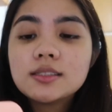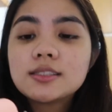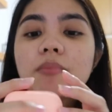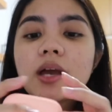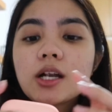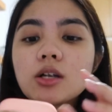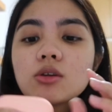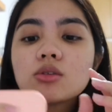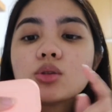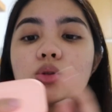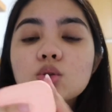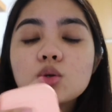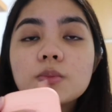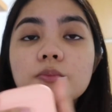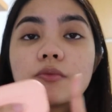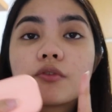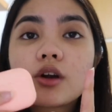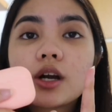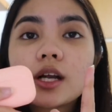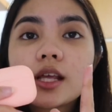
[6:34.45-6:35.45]
Merong dupe
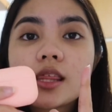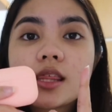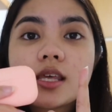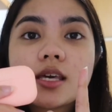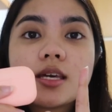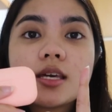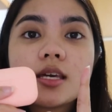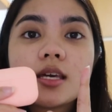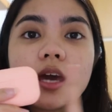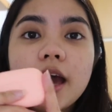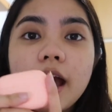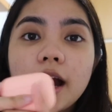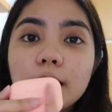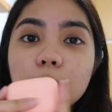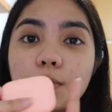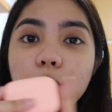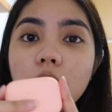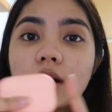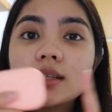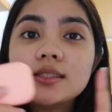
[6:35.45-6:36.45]
for the
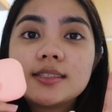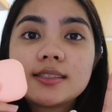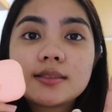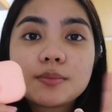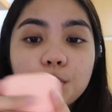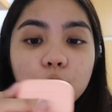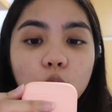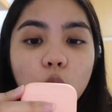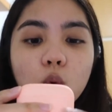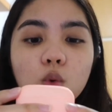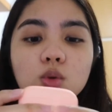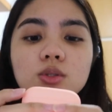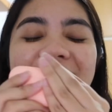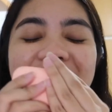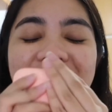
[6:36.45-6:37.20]
AirPods Pros.